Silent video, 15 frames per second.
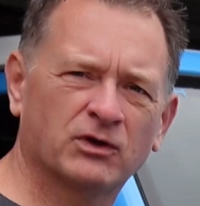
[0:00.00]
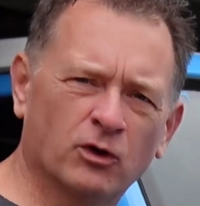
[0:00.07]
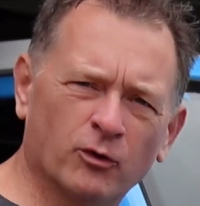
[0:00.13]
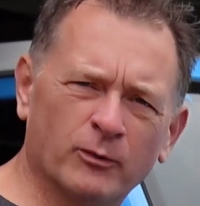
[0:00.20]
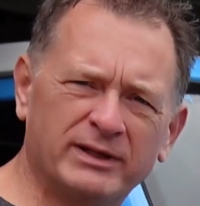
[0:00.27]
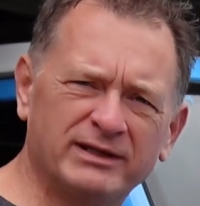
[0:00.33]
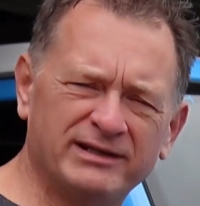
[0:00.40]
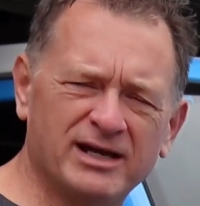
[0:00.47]

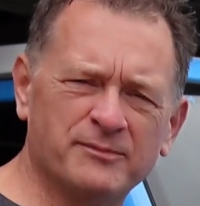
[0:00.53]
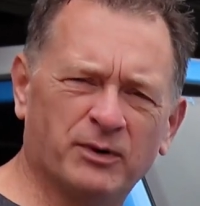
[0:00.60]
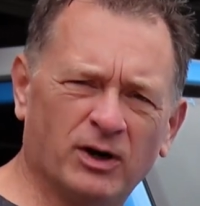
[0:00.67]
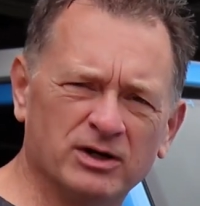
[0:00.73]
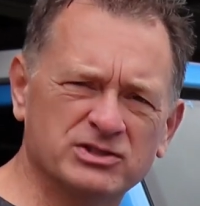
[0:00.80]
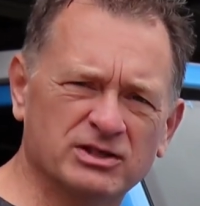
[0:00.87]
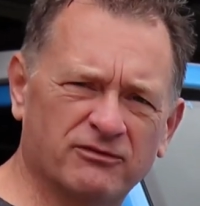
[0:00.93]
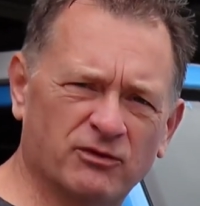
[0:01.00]
or we can take
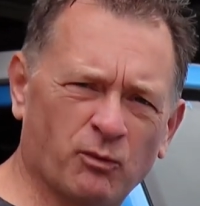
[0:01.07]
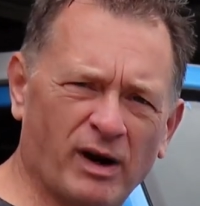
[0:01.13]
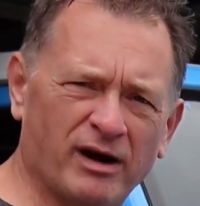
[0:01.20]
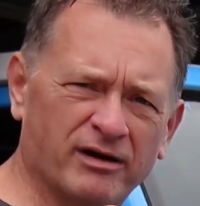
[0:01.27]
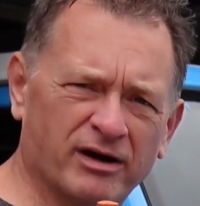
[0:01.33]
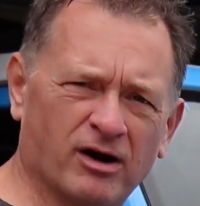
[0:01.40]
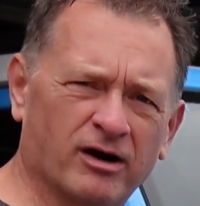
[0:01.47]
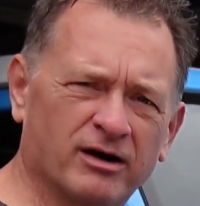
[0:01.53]
parts off the
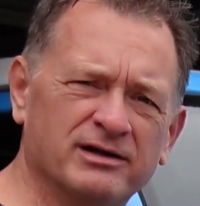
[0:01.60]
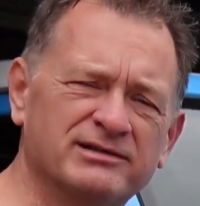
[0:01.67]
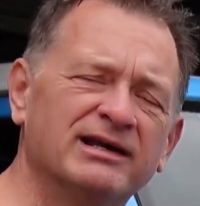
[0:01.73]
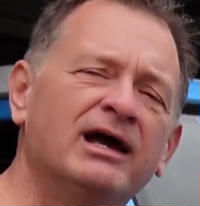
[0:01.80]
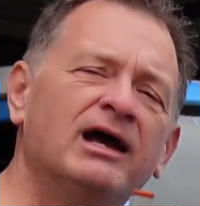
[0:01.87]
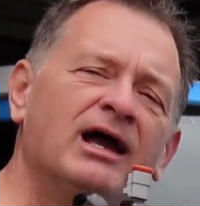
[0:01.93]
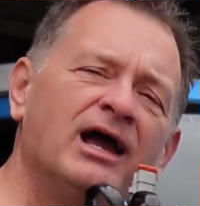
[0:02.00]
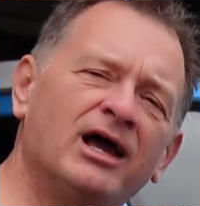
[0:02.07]
wiring harness
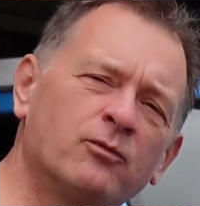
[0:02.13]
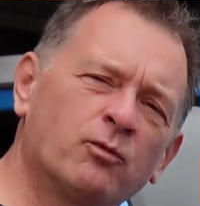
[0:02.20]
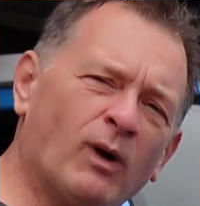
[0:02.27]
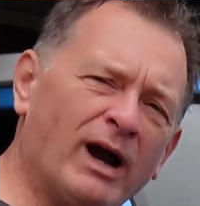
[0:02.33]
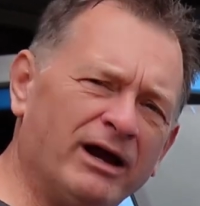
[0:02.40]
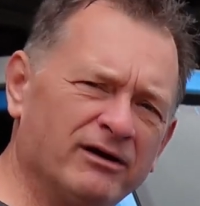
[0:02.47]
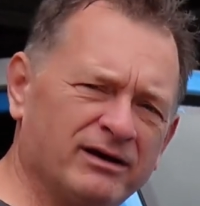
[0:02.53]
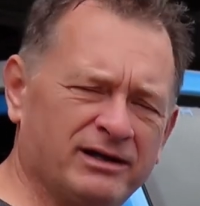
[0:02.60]
and
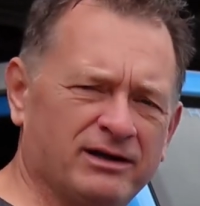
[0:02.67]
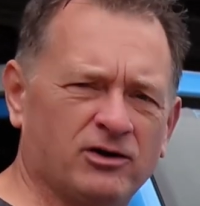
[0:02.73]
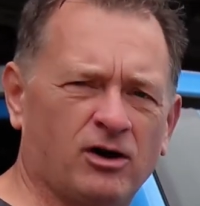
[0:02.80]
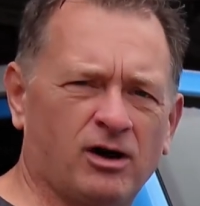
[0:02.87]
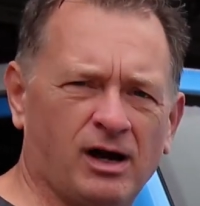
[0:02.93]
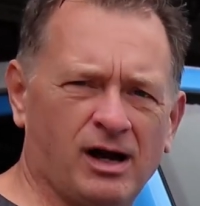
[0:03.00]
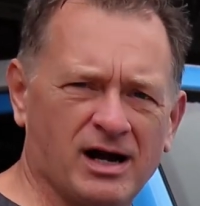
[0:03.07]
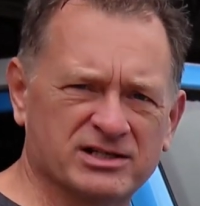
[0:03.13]
wire it into
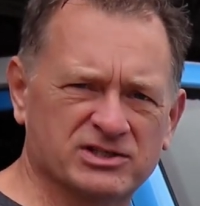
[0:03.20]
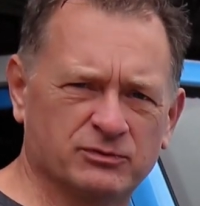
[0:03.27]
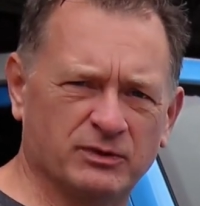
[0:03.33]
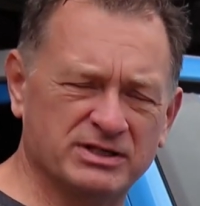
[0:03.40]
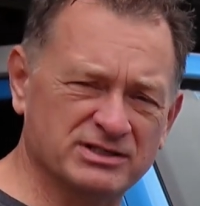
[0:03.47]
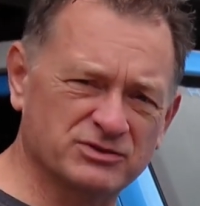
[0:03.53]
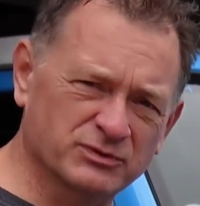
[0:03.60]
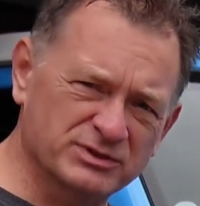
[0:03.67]
our aux
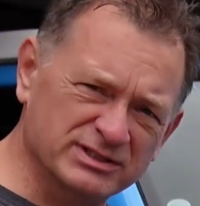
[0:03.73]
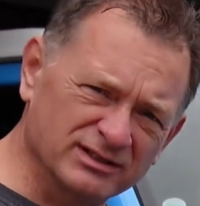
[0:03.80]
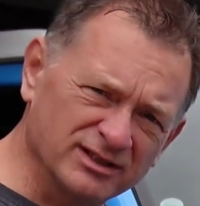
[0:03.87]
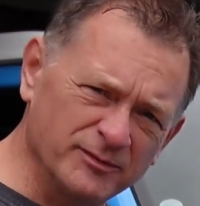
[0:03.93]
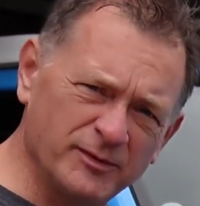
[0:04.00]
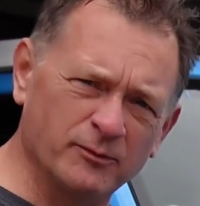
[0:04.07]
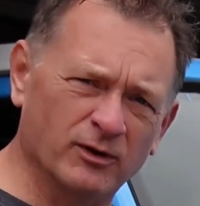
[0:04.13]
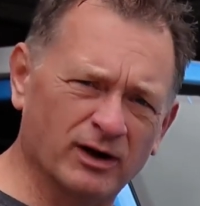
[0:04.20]
switches, which is a
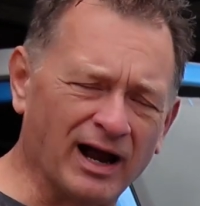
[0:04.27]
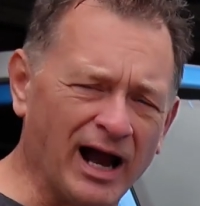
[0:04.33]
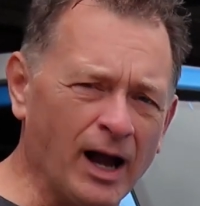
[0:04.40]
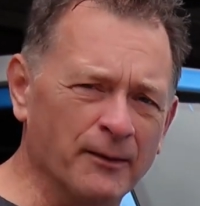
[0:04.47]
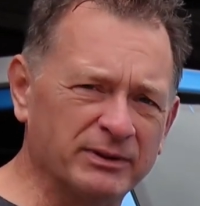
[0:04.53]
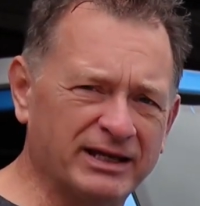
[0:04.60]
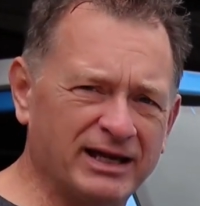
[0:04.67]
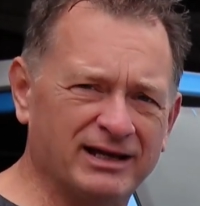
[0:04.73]
little bit more
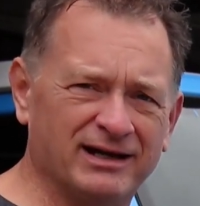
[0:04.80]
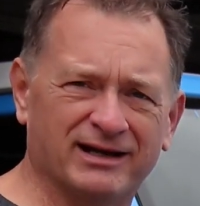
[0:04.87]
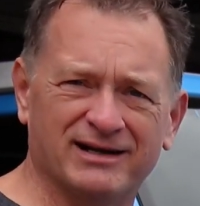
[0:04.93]
complicated.